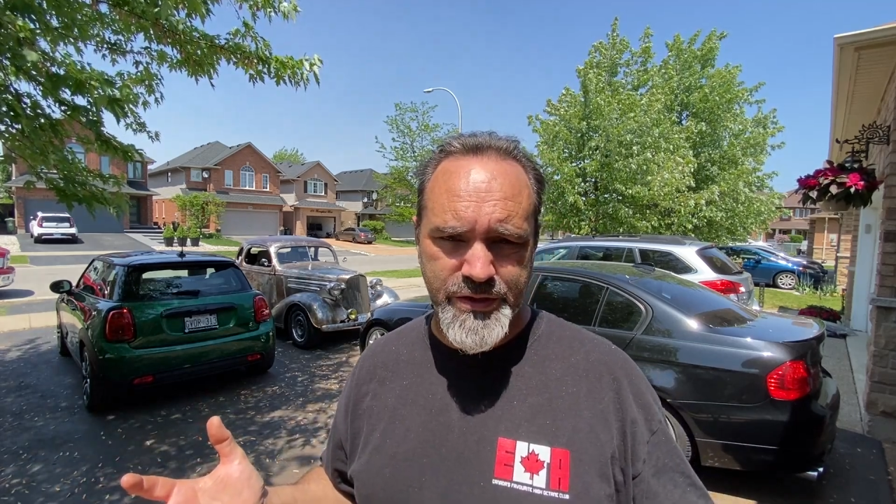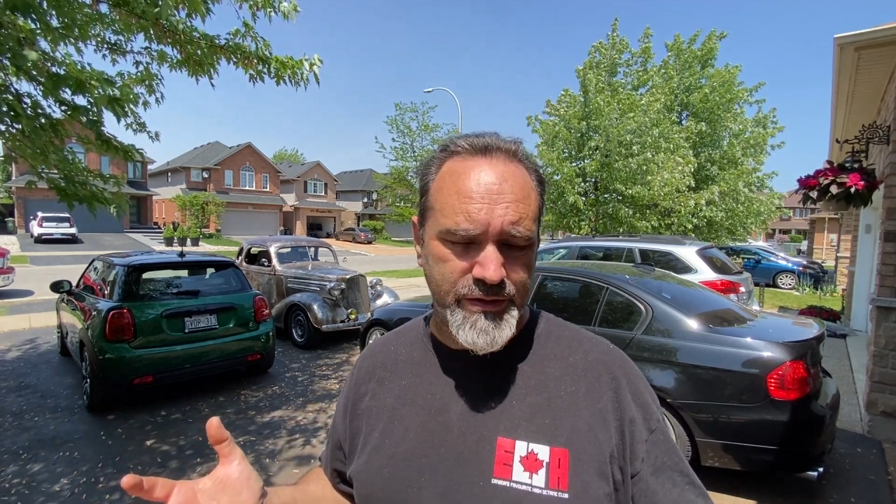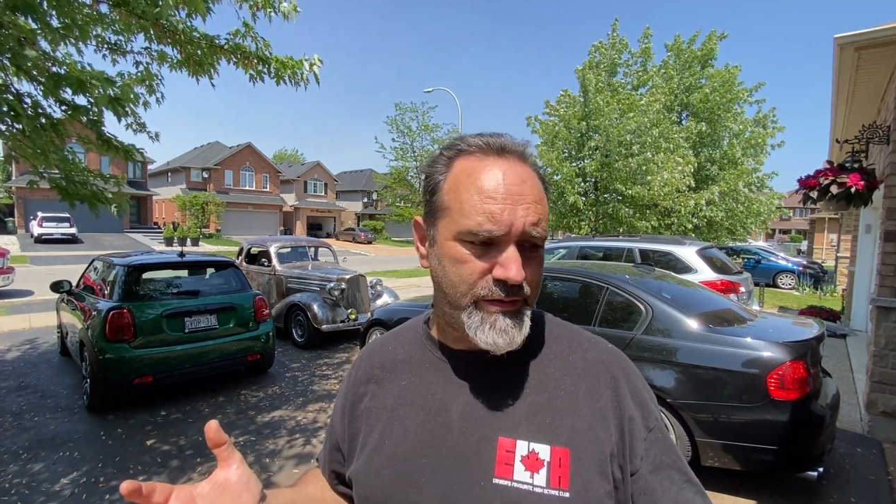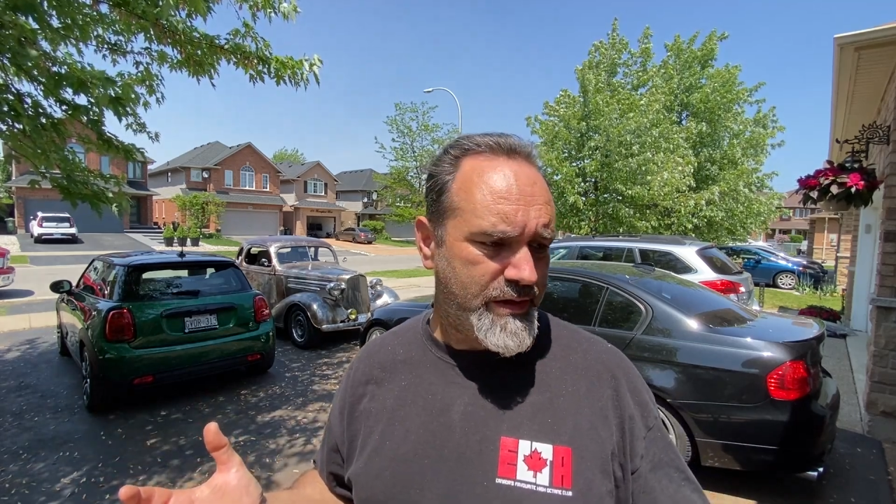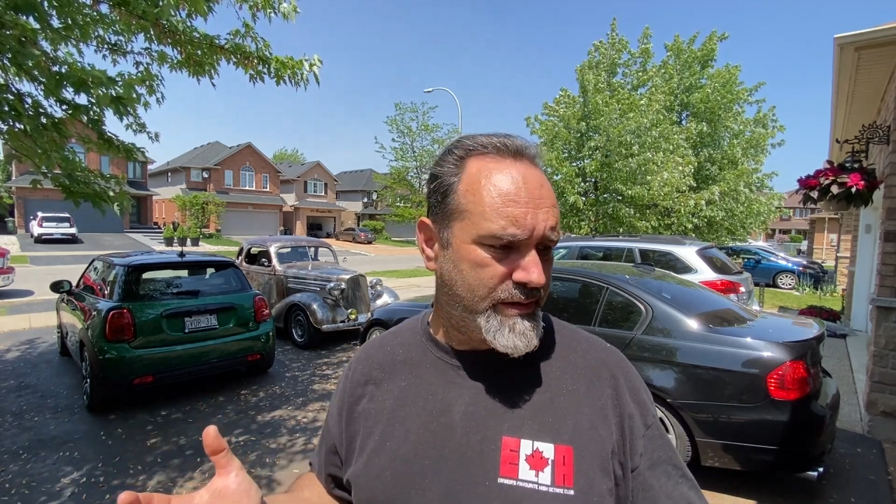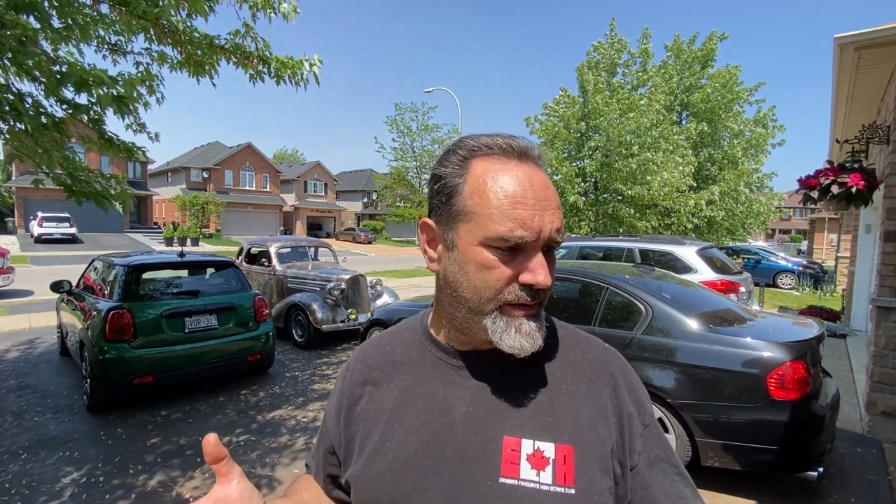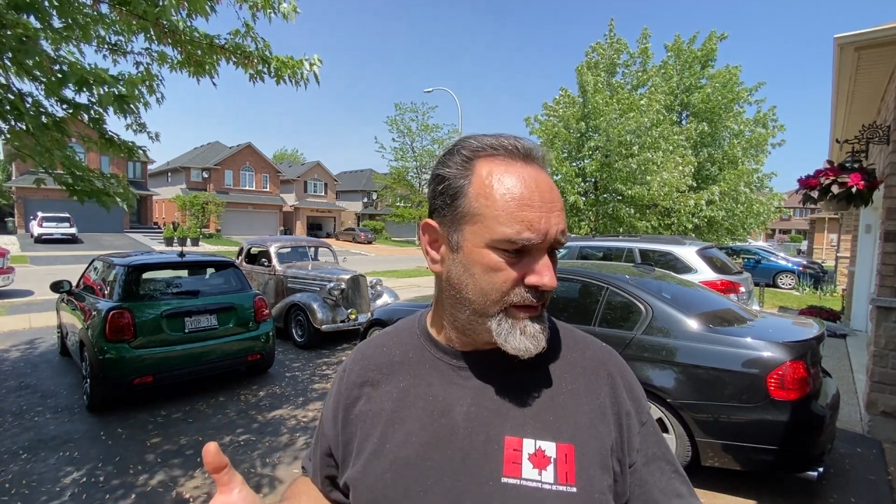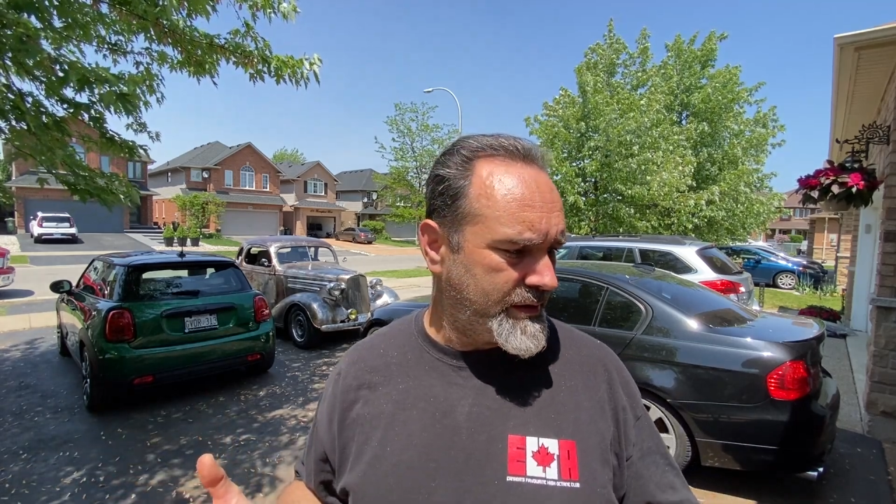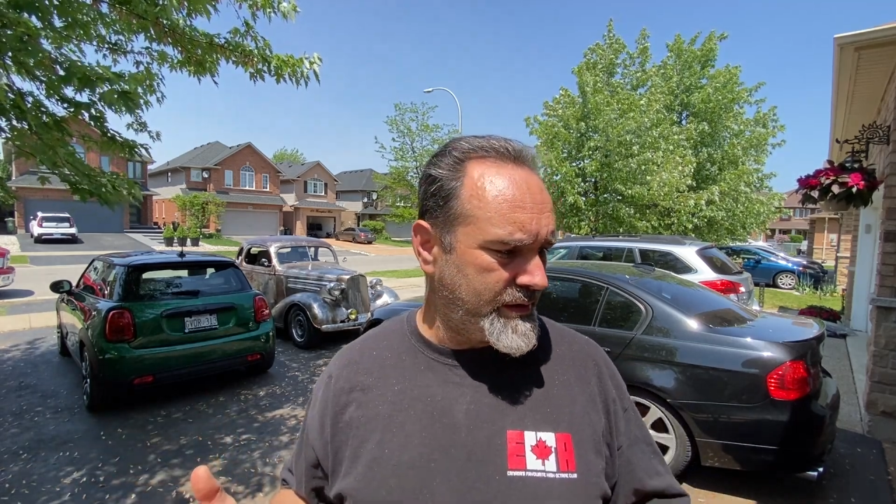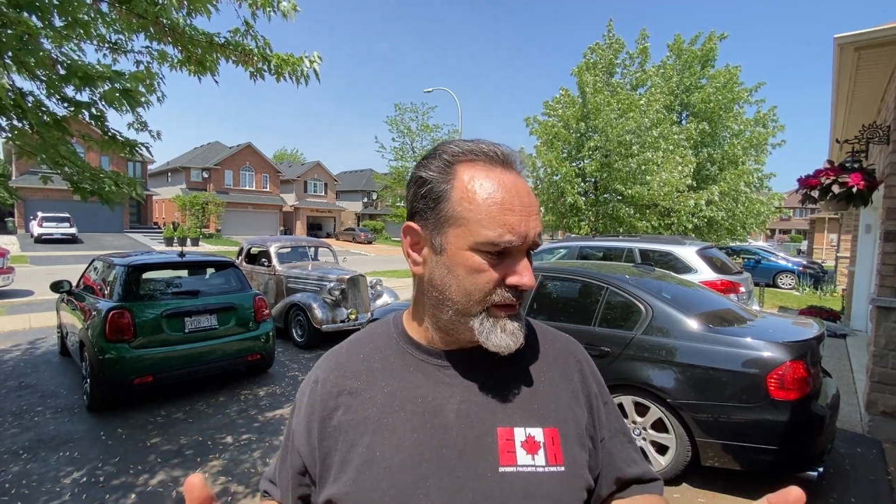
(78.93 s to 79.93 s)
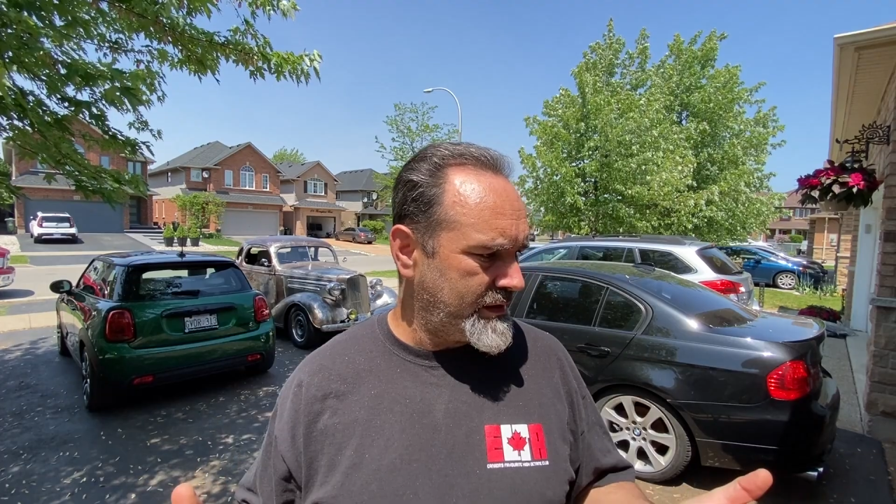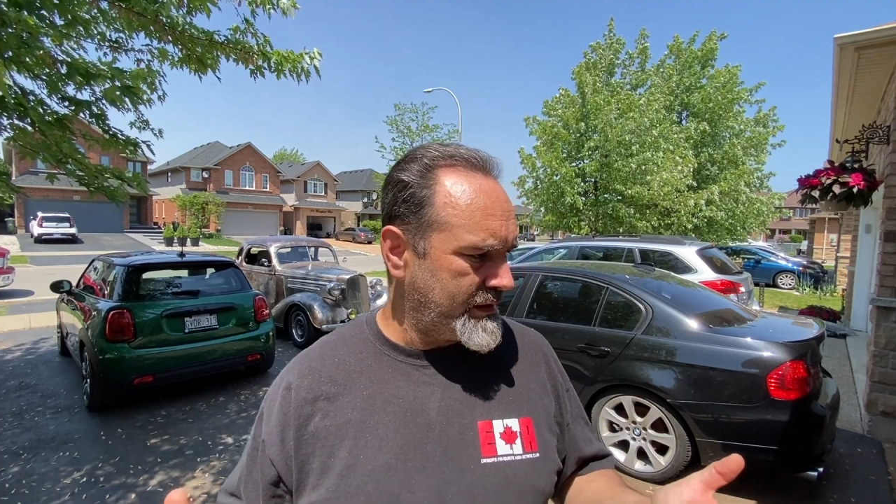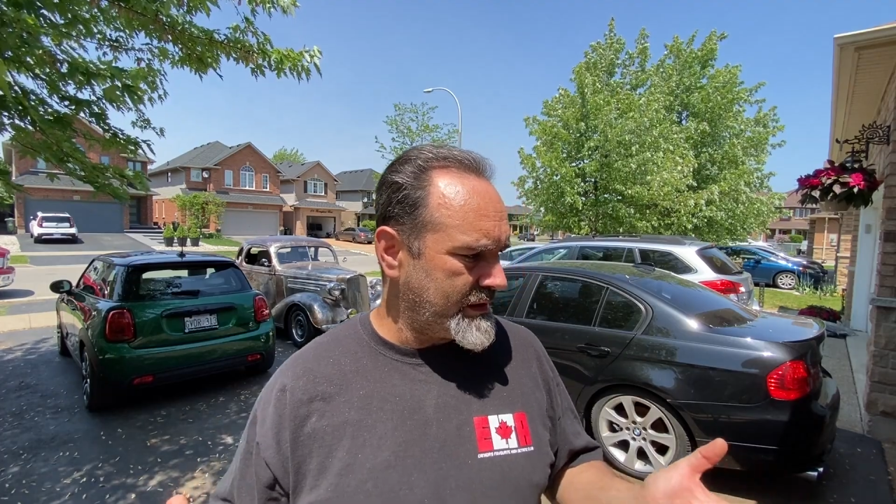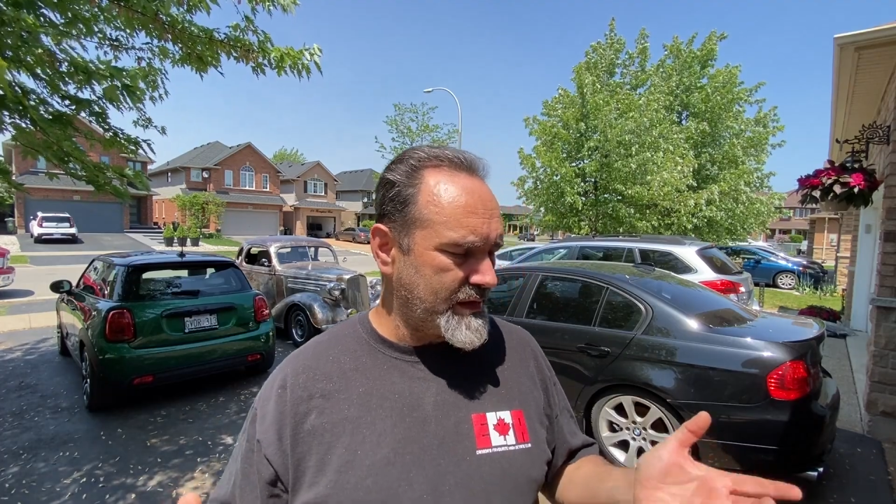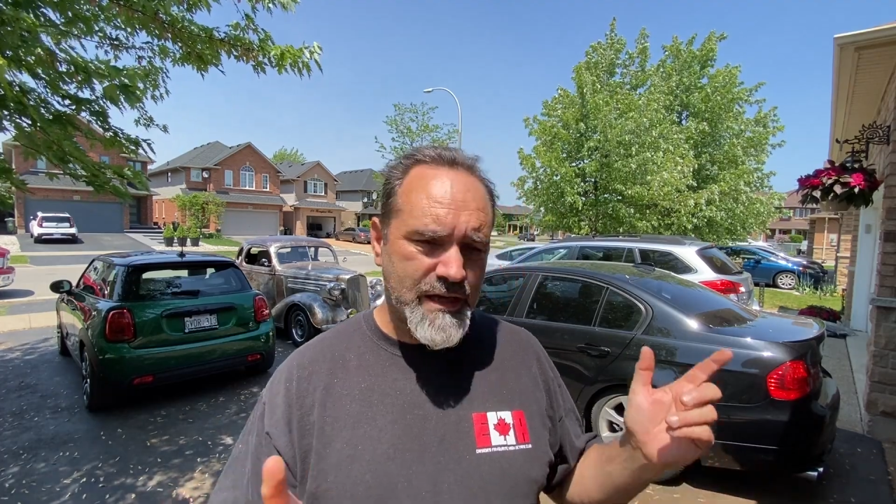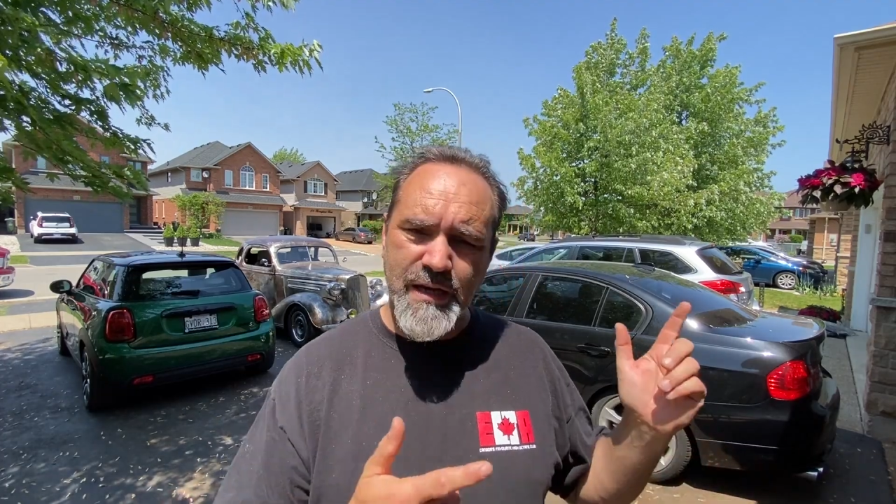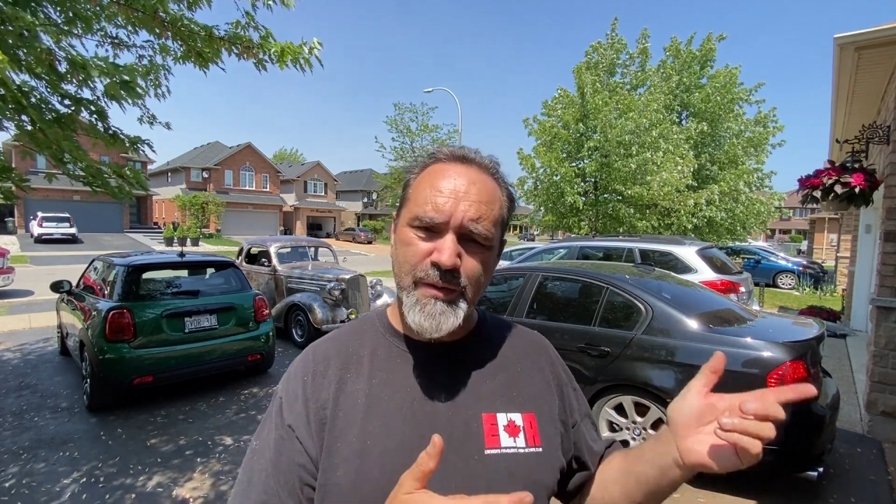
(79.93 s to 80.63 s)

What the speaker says: sound? I